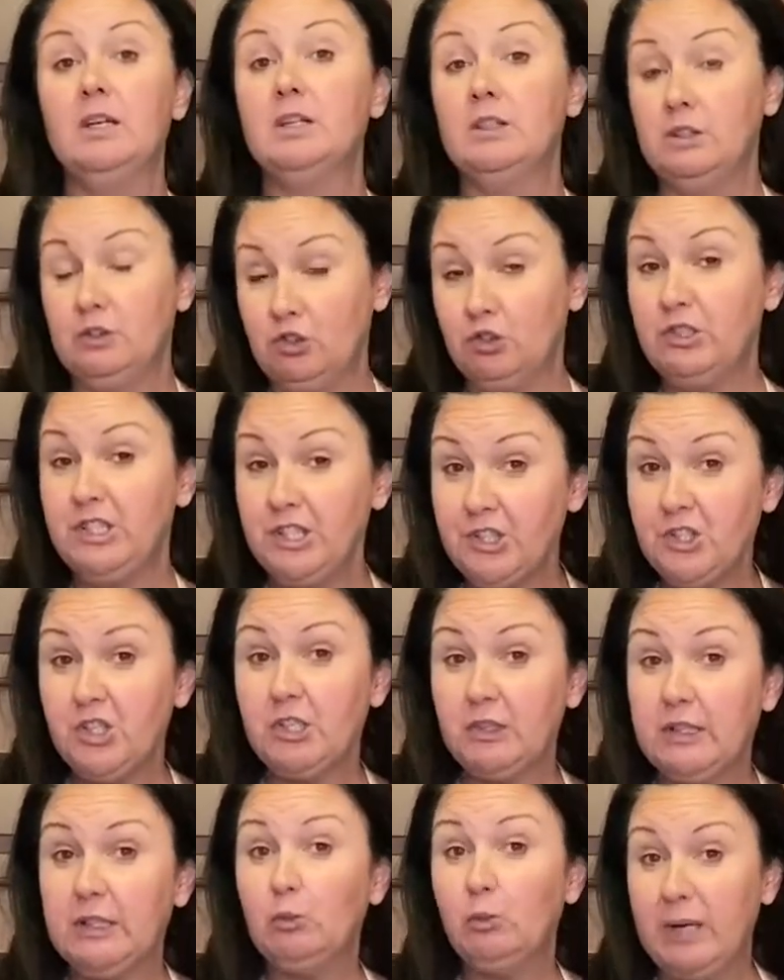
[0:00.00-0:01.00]

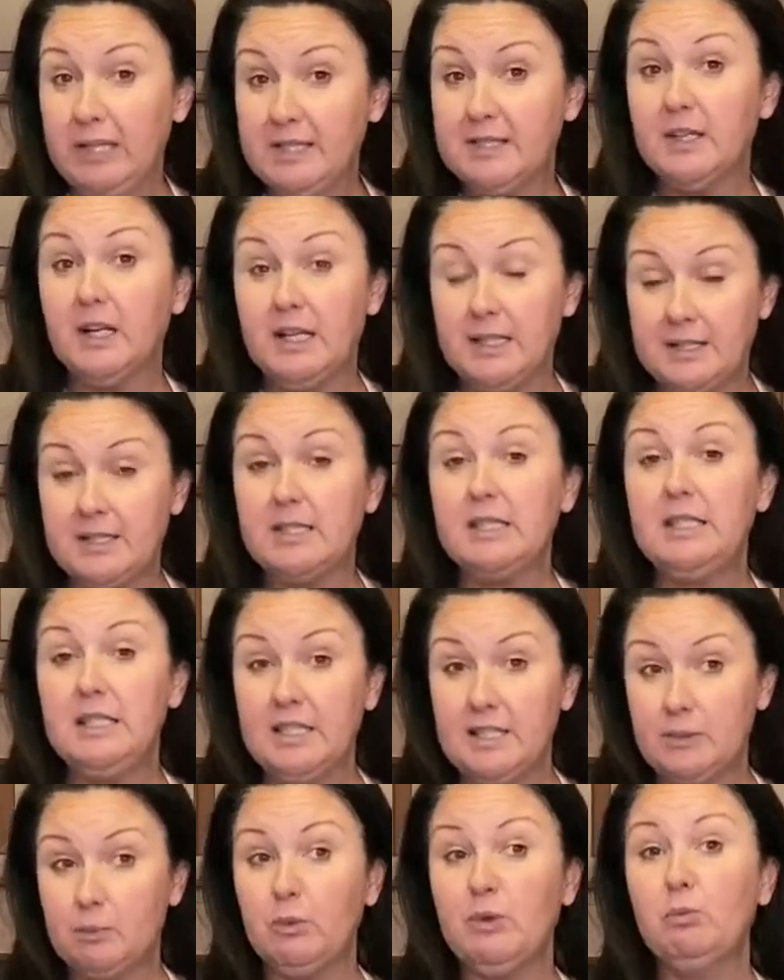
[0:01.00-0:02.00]
traditionally red sauce
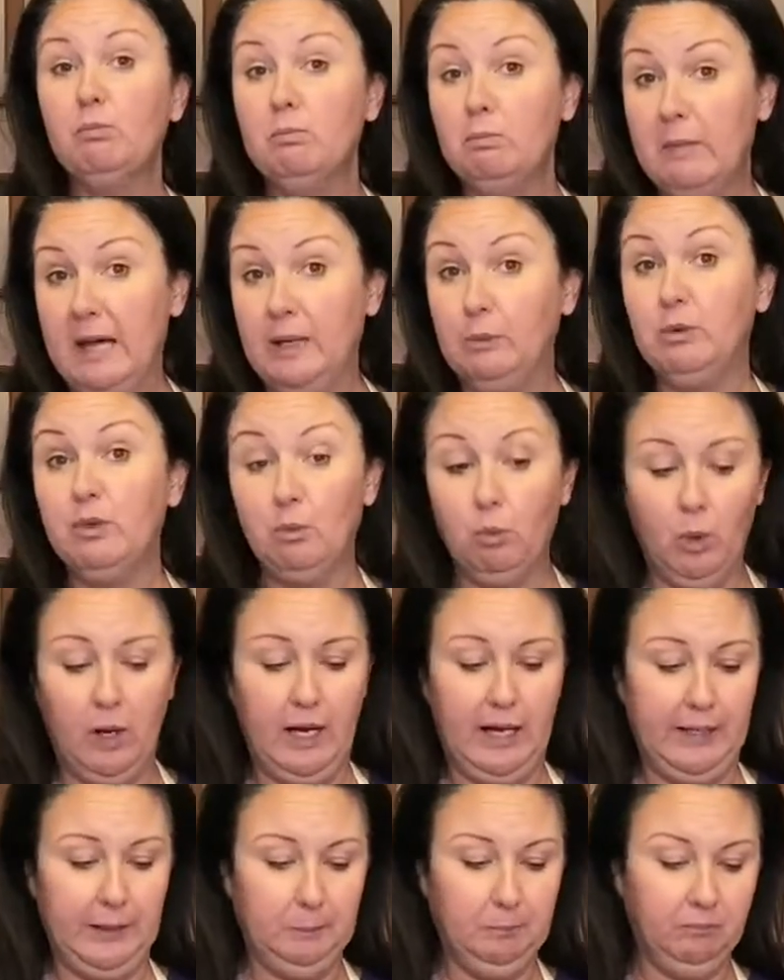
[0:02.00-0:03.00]
is made with
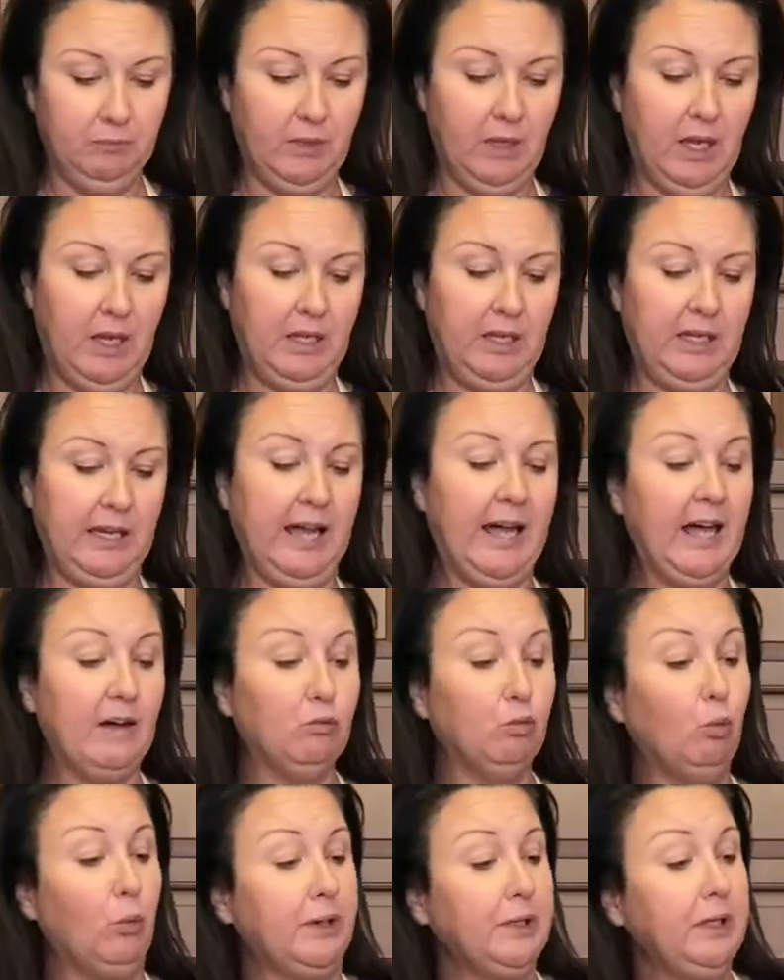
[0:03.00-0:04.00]
wine, and I have
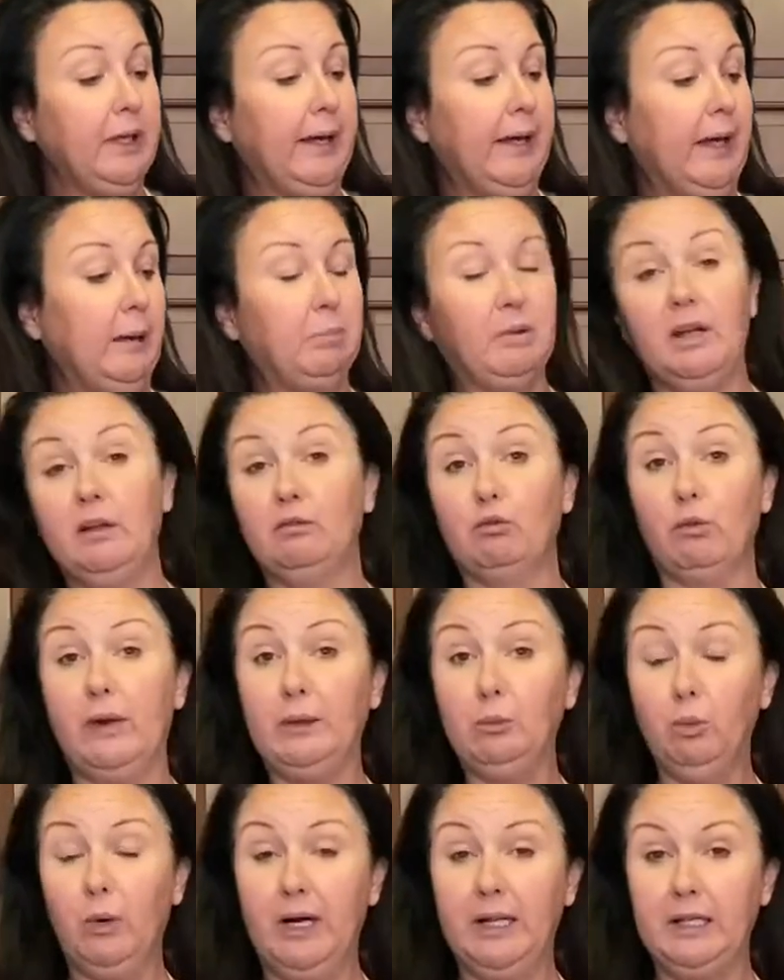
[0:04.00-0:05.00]
1 cup of
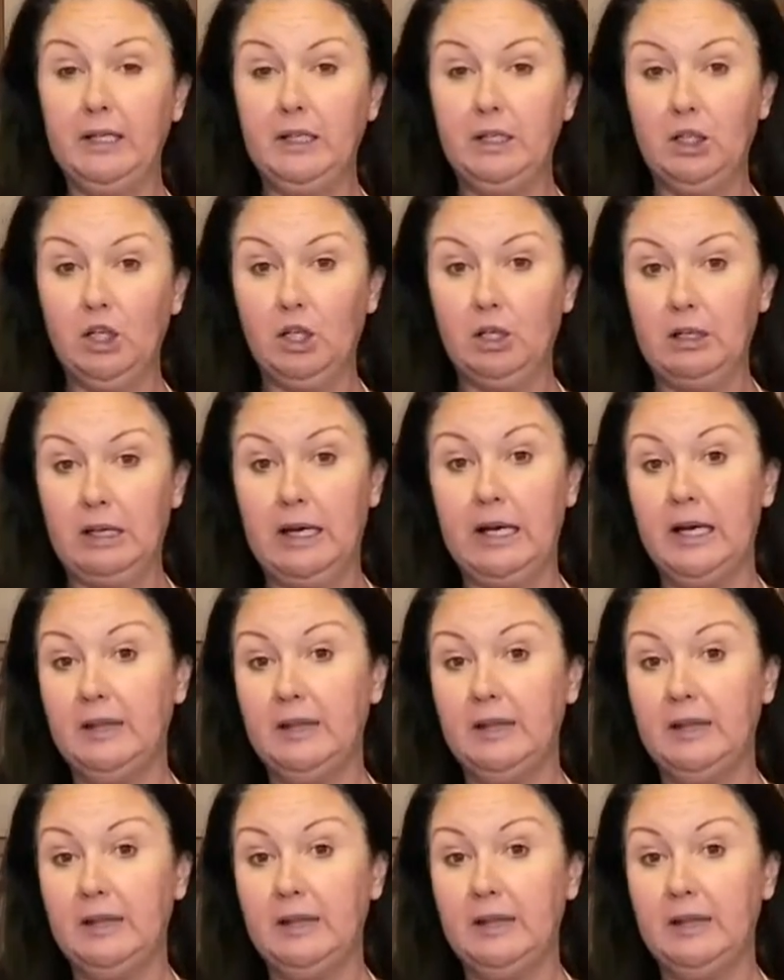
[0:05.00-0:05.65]
red wine here.